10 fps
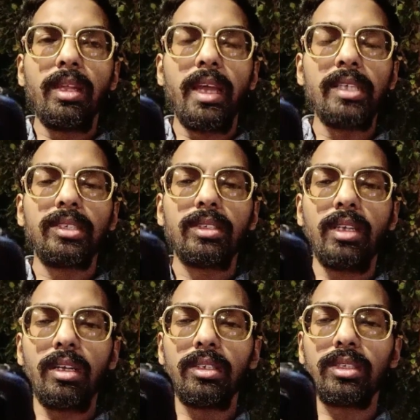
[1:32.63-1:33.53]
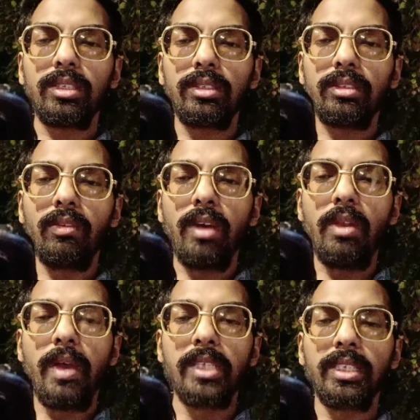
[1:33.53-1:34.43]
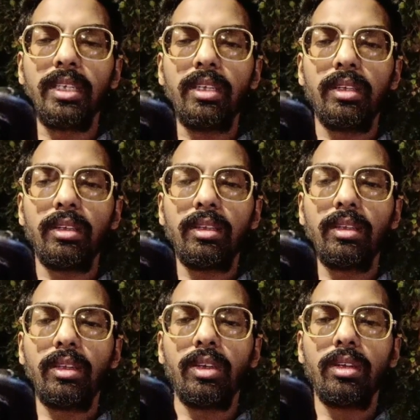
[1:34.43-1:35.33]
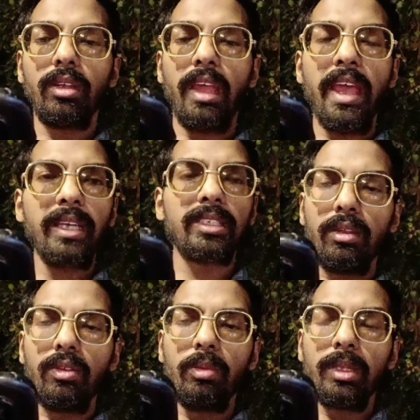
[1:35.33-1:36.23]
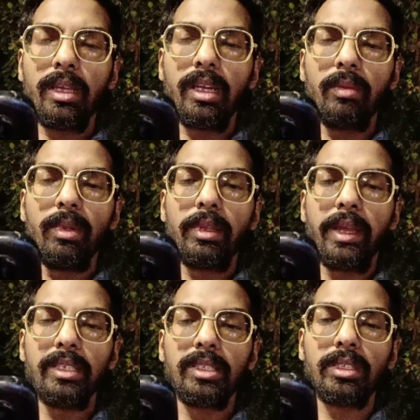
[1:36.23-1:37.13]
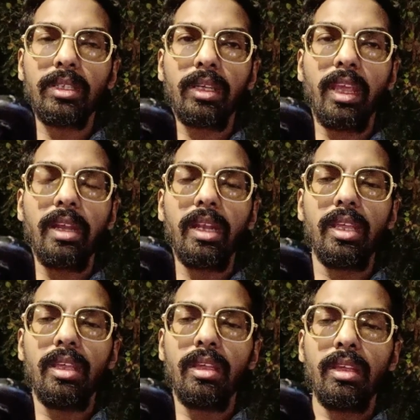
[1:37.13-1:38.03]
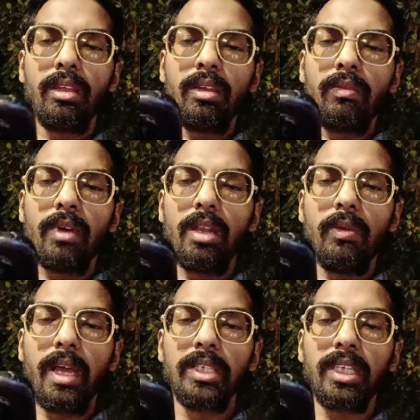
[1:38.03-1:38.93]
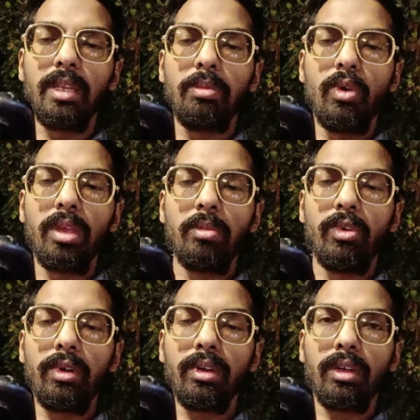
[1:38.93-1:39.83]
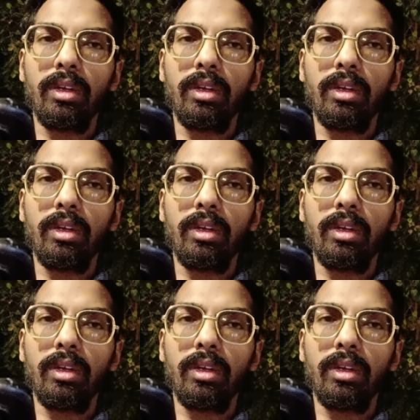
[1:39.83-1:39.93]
hatch stardust while you hatch any eggs. You will get double hatch candy while you hatch any Pokemon.